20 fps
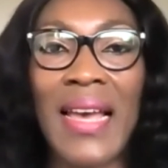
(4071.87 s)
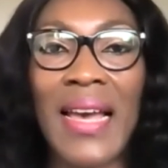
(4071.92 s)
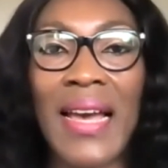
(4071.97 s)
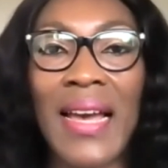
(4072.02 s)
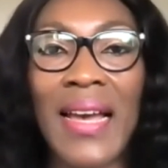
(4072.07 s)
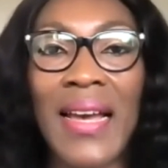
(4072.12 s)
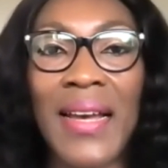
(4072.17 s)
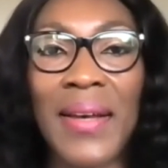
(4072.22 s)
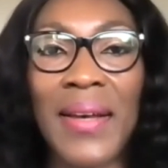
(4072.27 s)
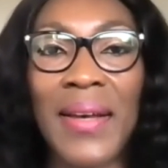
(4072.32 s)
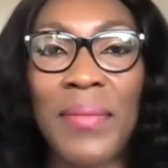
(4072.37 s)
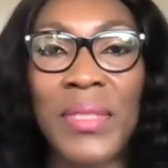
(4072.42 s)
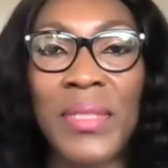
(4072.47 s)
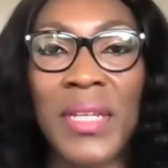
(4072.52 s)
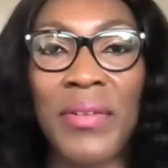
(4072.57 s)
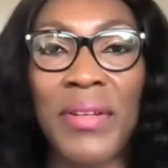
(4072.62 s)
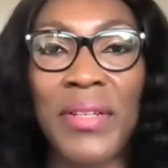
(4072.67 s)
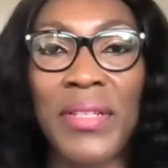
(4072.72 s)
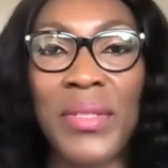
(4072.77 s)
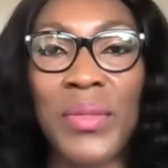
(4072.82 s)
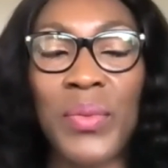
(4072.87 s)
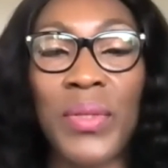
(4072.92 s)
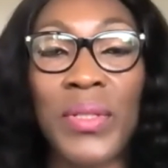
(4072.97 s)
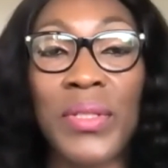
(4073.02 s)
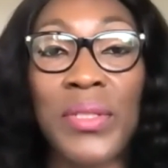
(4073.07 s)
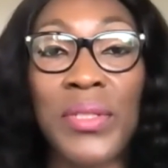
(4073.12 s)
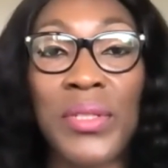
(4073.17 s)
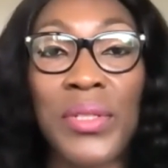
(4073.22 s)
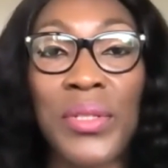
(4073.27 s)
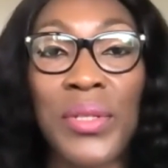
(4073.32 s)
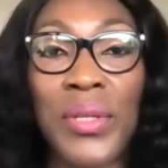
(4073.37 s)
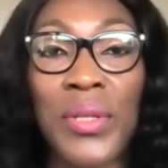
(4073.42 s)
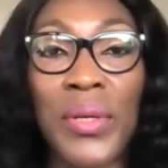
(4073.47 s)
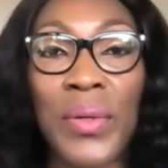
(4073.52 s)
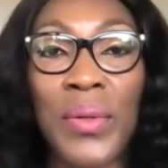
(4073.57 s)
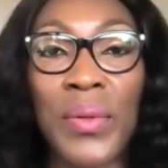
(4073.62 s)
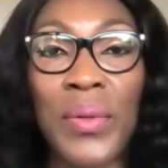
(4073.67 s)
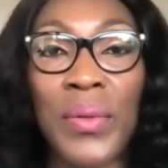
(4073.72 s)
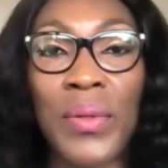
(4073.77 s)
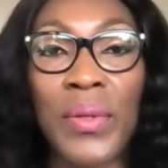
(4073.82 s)
Terence wants to
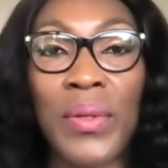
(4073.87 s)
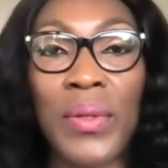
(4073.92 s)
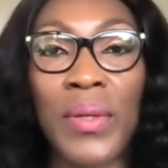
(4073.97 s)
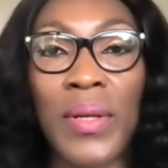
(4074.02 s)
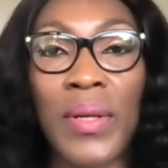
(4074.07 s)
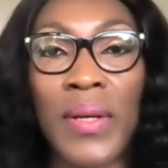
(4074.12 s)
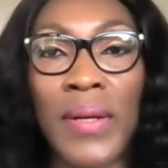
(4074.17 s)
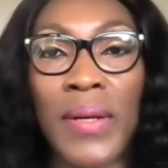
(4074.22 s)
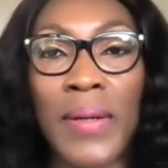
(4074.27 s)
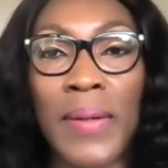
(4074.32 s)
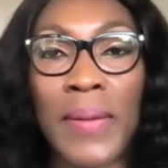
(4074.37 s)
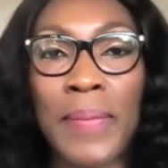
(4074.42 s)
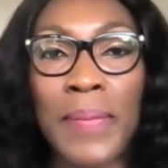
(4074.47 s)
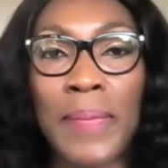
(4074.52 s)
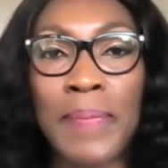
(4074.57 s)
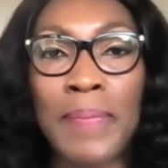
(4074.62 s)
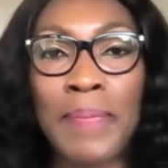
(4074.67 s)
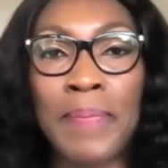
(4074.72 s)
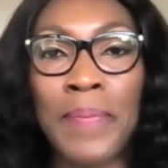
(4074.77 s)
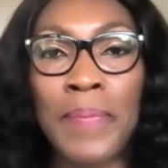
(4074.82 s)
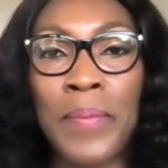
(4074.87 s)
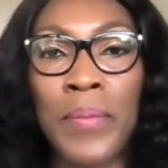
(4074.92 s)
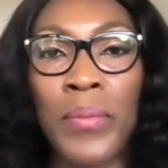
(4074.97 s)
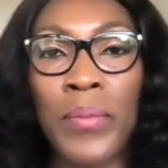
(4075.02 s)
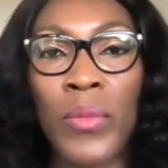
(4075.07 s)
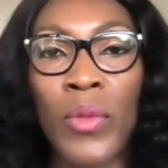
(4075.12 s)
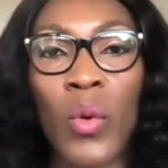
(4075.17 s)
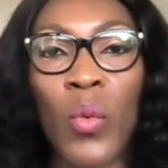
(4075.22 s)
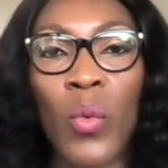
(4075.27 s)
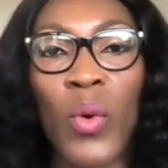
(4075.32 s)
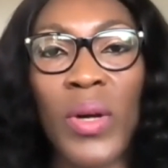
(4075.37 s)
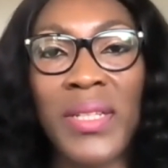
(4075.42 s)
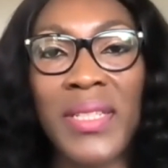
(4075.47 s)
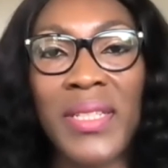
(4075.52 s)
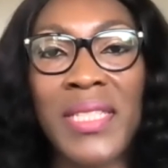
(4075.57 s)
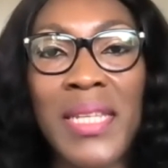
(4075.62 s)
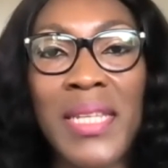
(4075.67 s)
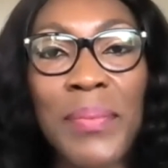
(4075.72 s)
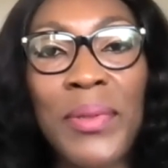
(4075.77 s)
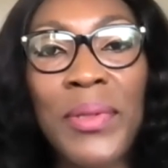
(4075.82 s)
know what the
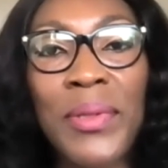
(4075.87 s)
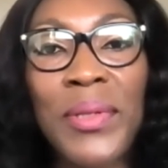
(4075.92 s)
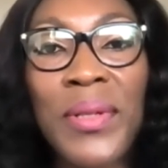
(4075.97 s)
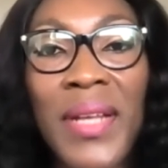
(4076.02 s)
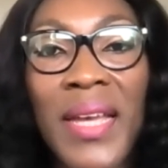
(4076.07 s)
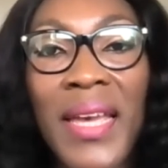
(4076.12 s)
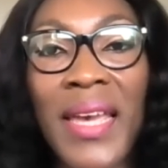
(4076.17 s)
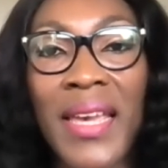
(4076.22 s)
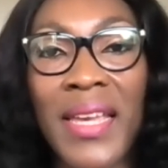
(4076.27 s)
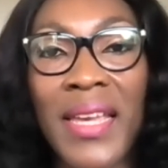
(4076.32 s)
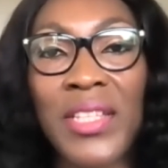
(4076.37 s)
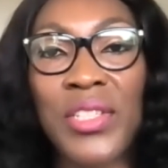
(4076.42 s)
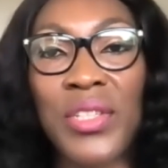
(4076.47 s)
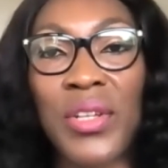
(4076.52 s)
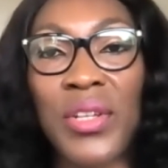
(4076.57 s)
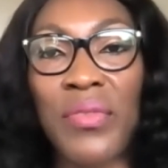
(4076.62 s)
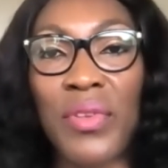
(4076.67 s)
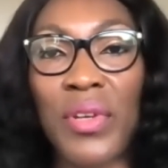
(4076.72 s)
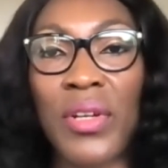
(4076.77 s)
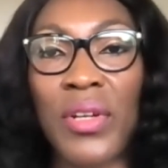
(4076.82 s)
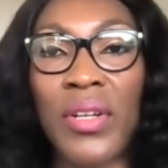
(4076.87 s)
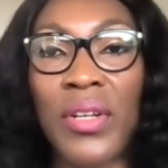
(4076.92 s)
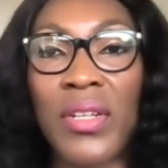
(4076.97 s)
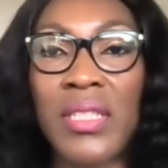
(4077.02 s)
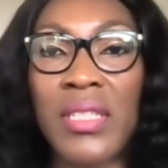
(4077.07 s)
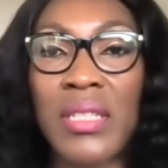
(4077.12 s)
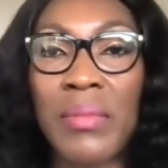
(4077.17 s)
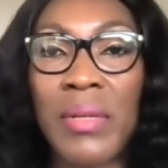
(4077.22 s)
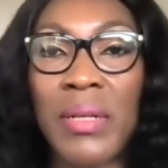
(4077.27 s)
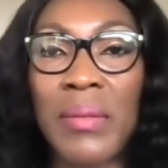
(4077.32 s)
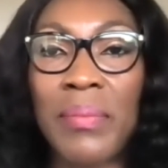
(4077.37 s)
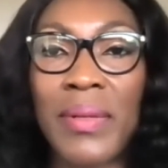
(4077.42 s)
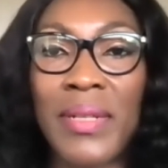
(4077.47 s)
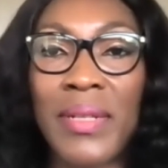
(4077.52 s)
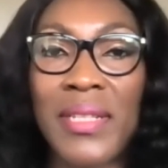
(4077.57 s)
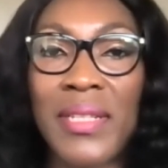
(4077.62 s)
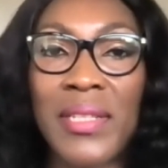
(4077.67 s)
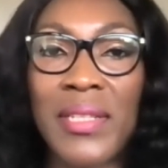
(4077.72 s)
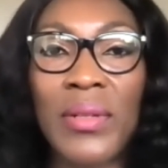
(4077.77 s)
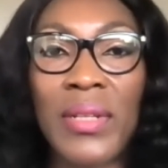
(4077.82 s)
typical age of your customer
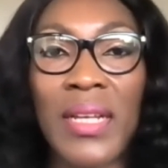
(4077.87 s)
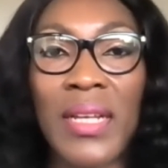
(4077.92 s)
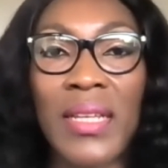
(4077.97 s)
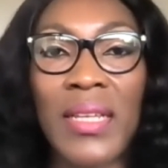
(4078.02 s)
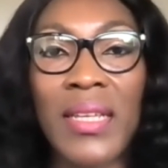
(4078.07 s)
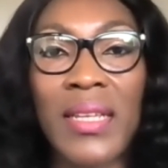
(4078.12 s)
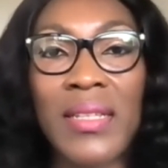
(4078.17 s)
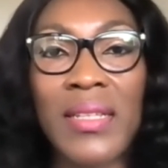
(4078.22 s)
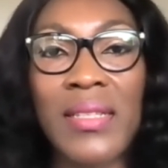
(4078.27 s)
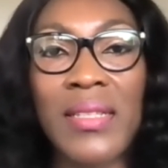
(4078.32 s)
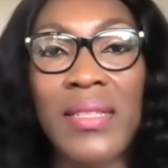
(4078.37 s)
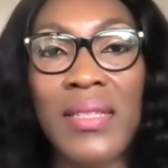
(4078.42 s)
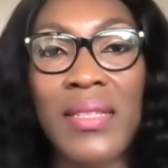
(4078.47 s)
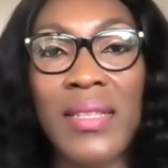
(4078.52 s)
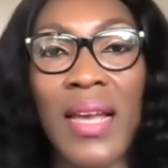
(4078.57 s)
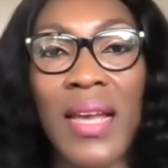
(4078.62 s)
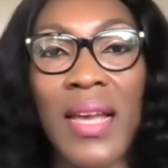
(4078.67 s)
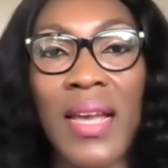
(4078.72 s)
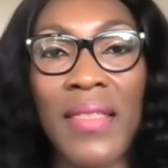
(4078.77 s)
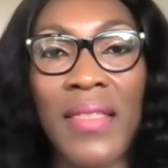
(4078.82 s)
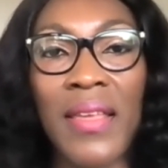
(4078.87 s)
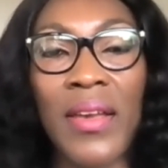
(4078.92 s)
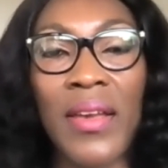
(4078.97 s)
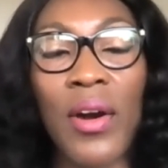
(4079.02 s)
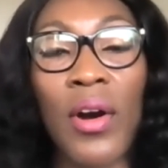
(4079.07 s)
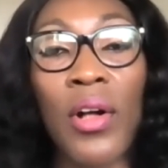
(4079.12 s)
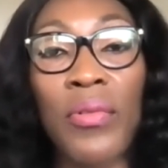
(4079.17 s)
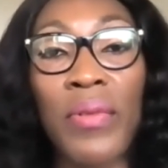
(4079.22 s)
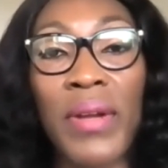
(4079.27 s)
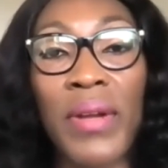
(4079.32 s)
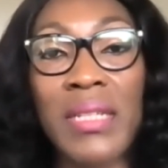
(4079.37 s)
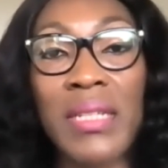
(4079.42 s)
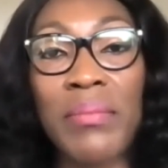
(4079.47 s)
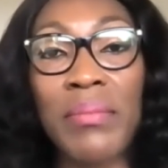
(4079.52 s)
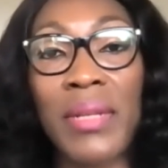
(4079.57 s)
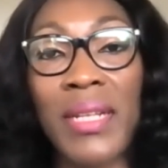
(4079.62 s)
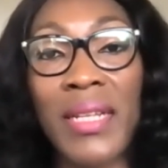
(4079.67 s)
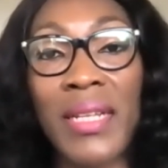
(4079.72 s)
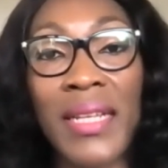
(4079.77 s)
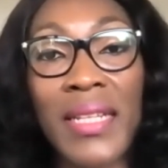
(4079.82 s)
persona is. Are they already
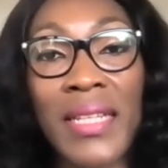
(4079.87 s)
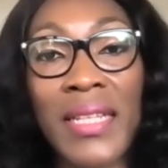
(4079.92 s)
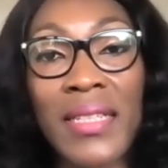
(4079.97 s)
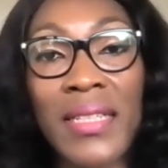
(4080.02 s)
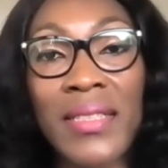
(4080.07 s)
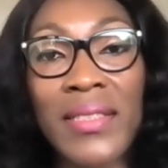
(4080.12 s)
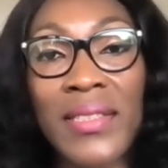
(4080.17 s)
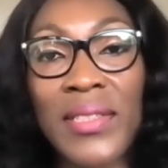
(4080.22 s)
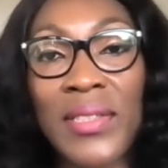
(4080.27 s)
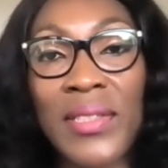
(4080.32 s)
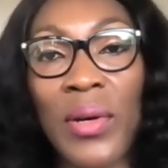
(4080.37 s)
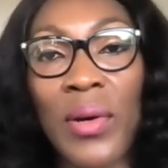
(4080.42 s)
millennials,